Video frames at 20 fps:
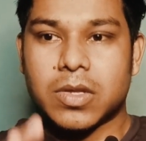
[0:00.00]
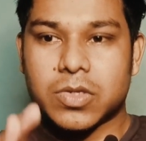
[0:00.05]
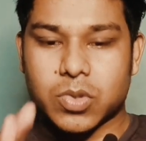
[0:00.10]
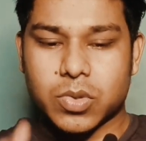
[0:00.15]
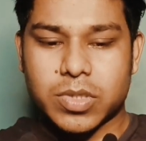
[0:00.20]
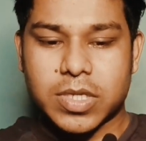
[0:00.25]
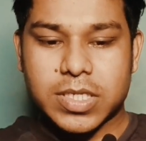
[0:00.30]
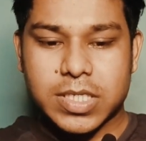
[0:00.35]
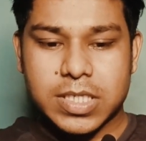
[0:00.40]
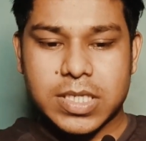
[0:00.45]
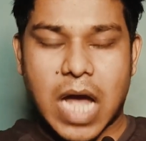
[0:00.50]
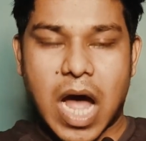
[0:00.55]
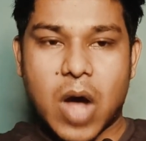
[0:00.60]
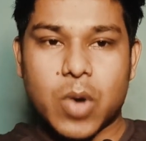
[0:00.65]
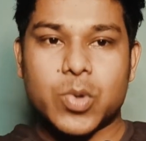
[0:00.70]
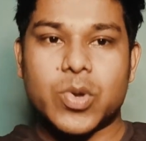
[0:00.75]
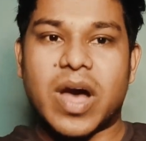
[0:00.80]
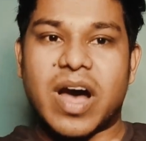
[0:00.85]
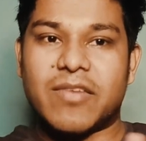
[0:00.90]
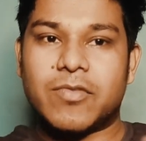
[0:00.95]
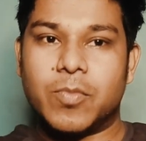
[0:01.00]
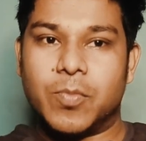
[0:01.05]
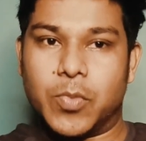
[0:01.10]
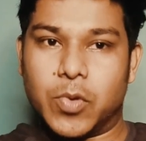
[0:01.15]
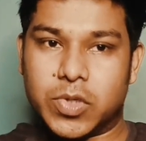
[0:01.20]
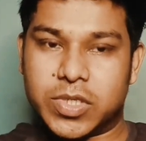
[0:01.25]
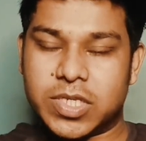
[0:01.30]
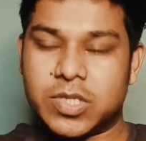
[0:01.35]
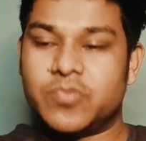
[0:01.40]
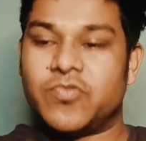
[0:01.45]
So this is how you have to
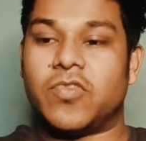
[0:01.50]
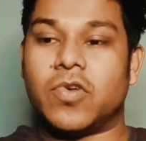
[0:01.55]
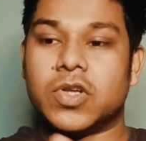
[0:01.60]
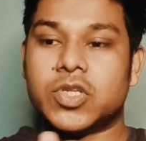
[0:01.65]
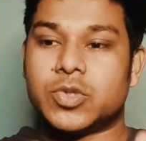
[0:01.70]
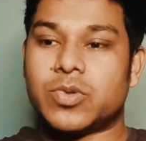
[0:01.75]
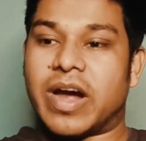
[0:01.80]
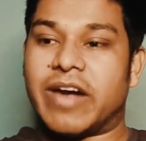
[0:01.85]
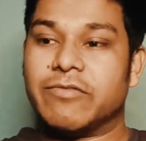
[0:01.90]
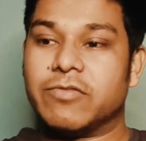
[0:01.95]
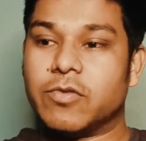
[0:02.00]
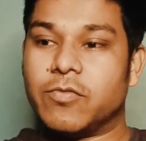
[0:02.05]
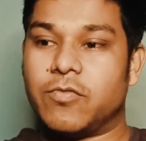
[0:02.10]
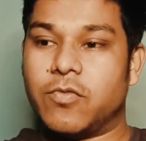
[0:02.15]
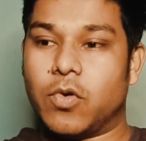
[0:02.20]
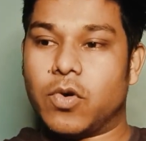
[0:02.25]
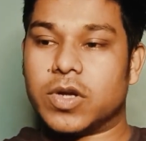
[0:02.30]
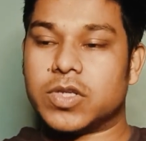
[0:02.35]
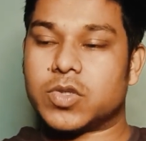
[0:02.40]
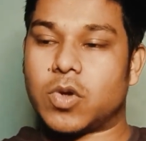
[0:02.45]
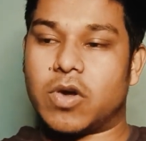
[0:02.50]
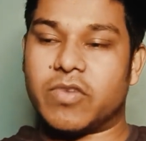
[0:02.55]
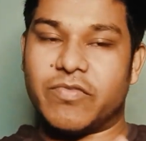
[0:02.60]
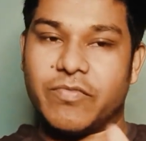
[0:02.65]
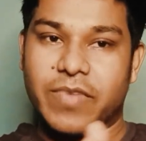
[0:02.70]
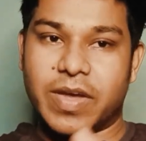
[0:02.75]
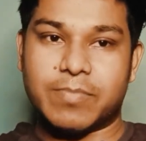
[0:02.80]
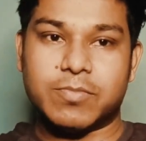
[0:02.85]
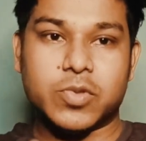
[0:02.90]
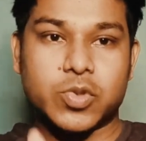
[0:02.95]
proceed. First, you have to focus
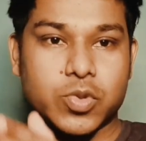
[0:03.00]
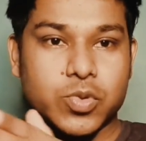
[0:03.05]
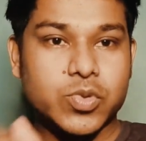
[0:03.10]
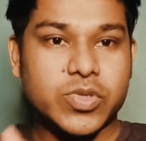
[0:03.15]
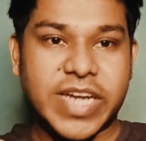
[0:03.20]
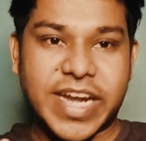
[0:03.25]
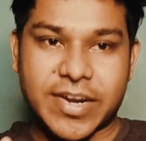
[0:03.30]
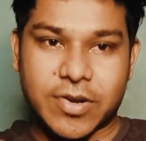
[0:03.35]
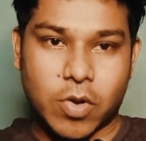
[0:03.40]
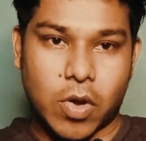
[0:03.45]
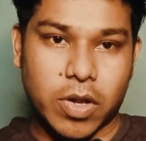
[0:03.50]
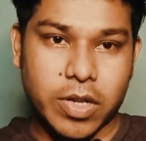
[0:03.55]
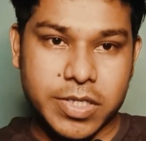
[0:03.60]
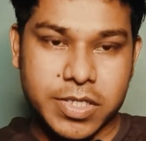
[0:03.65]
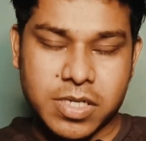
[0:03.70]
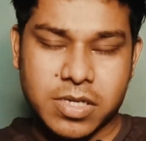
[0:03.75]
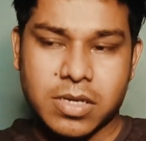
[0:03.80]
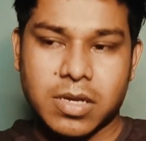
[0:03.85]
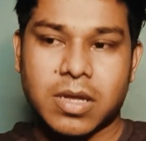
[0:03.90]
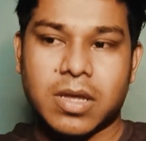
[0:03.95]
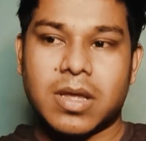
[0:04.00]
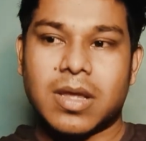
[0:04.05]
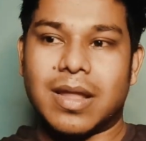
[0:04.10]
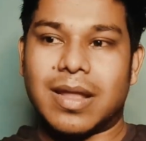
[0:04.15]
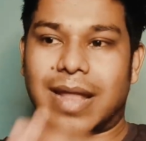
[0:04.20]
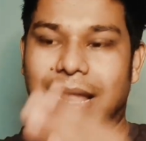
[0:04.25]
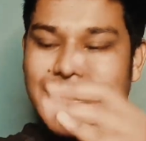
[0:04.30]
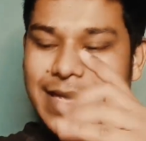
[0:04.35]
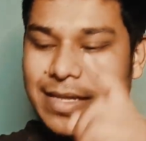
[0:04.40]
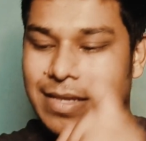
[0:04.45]
on Web2 technology
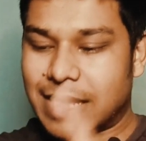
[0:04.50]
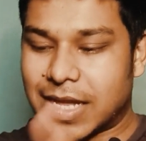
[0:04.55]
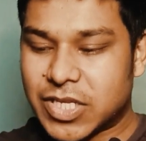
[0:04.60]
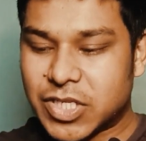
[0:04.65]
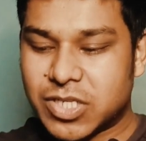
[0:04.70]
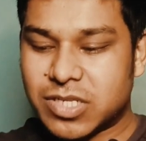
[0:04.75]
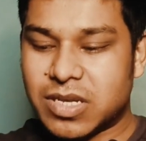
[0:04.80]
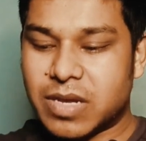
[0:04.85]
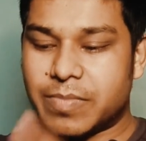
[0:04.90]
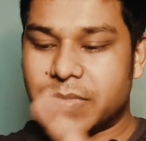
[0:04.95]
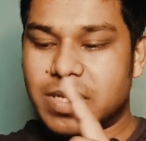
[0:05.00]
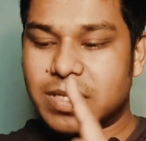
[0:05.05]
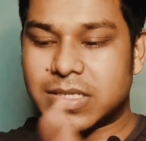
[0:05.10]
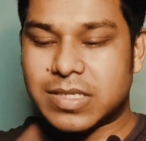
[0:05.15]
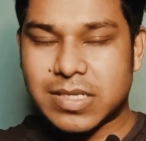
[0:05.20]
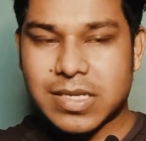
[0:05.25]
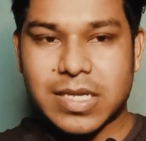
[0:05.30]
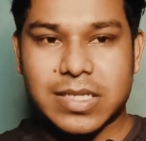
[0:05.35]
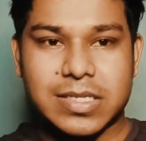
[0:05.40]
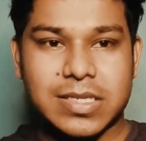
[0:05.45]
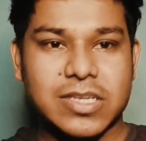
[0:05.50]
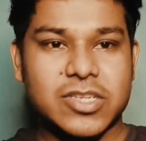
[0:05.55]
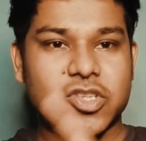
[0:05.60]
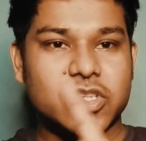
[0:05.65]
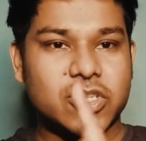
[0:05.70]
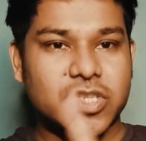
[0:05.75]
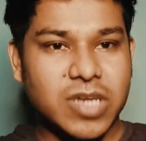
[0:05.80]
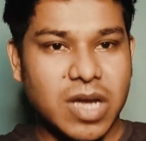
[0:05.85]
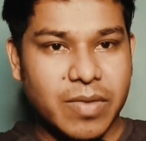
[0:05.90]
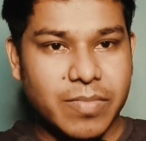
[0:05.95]
like HTML,
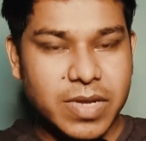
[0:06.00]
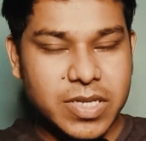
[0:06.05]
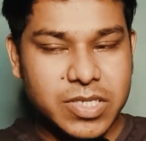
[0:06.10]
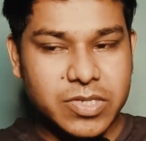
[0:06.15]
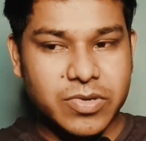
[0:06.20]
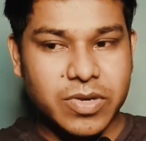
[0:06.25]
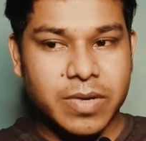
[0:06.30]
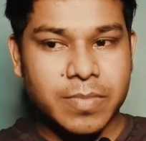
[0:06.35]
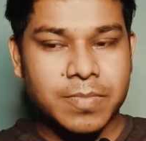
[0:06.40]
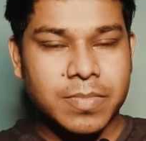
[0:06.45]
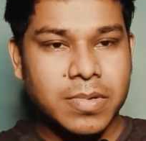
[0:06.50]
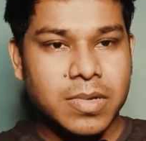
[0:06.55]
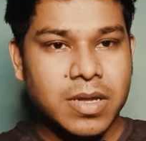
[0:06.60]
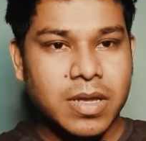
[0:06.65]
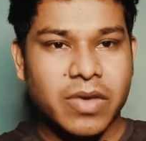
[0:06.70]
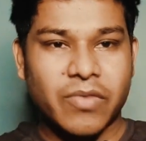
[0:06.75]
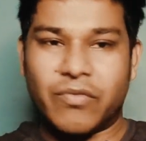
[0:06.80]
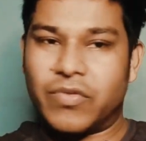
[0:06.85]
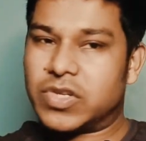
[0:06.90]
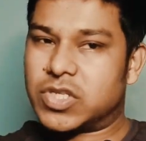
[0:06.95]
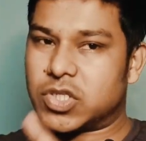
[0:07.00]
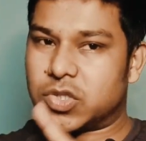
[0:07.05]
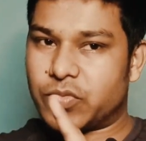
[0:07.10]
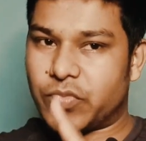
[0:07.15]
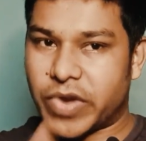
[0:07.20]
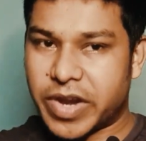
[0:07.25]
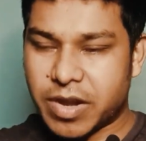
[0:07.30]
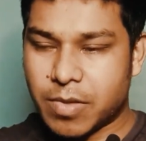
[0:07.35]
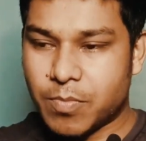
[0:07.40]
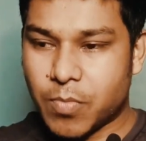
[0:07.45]
CSS, JavaScript, which is
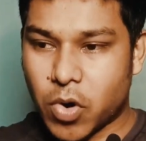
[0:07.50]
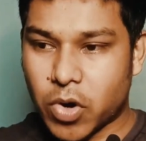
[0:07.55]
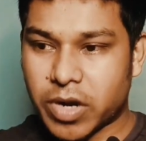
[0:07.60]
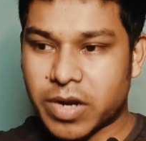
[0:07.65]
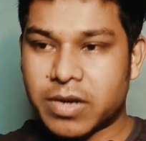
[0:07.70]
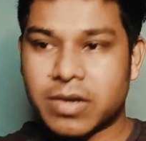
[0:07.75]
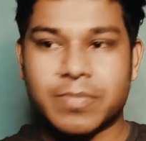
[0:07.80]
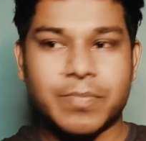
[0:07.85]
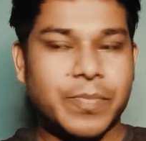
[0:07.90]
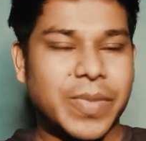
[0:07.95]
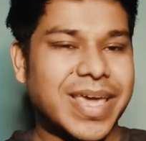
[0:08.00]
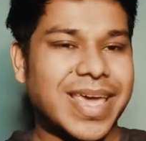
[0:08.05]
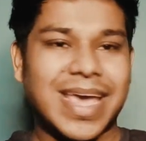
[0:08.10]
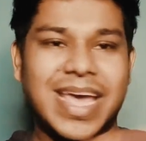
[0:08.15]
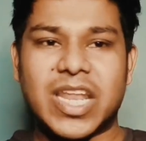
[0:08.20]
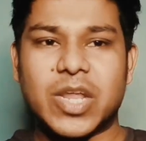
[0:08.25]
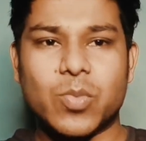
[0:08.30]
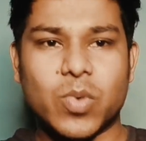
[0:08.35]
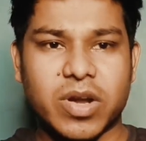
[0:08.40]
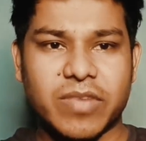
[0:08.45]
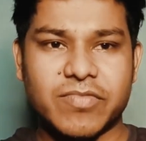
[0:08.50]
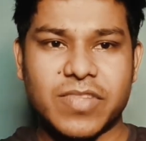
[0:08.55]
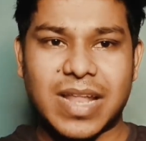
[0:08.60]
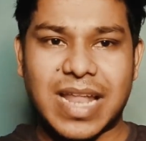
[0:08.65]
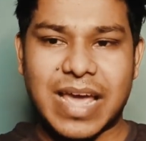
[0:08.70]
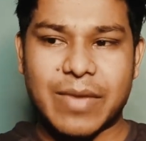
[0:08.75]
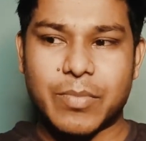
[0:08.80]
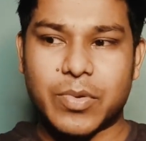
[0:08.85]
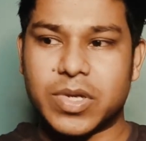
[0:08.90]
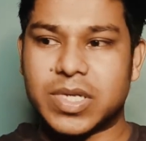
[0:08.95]
very important. Pick any one of the
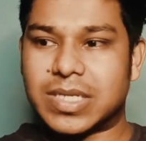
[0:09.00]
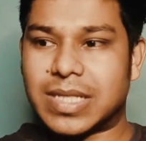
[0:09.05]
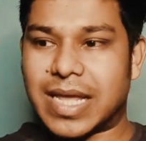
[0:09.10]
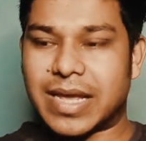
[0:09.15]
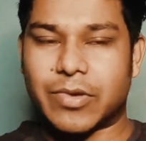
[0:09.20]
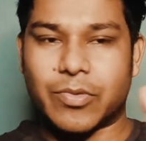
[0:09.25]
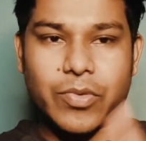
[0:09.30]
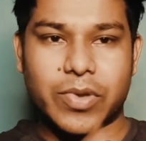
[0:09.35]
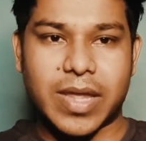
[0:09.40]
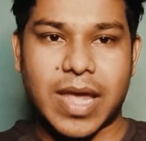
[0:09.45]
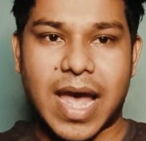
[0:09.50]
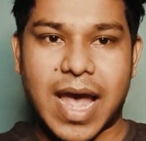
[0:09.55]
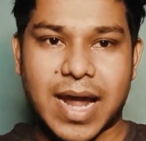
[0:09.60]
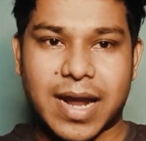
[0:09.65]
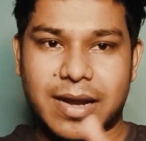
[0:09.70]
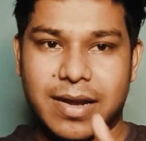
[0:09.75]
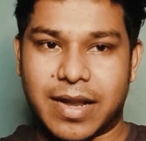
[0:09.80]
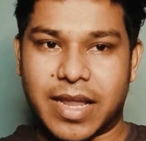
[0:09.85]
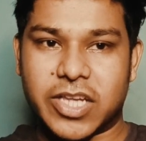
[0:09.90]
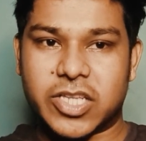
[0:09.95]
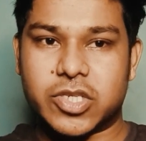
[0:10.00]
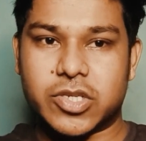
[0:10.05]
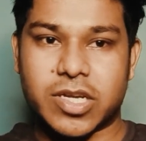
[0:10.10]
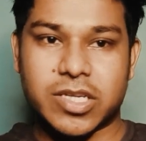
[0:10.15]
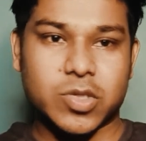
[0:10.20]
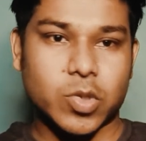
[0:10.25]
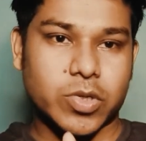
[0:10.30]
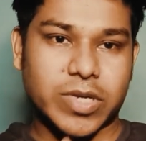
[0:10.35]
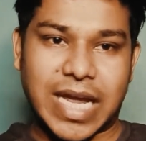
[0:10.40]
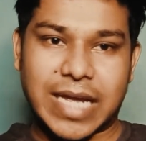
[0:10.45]
libraries like React,
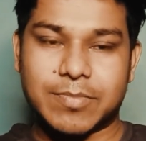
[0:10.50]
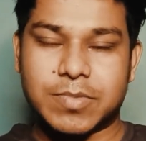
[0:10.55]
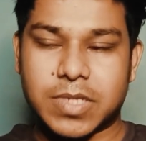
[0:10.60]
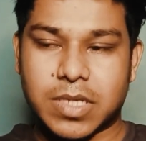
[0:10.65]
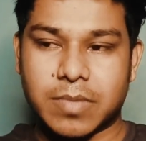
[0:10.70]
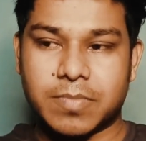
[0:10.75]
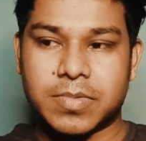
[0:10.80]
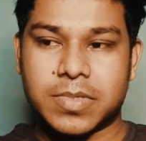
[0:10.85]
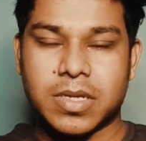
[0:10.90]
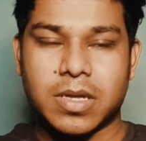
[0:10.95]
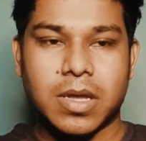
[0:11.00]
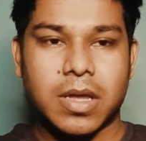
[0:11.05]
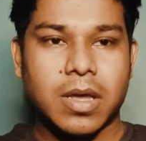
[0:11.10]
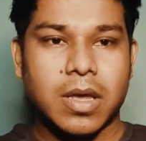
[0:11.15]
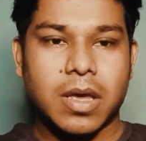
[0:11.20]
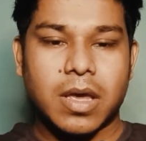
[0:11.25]
Next.js or TypeScript.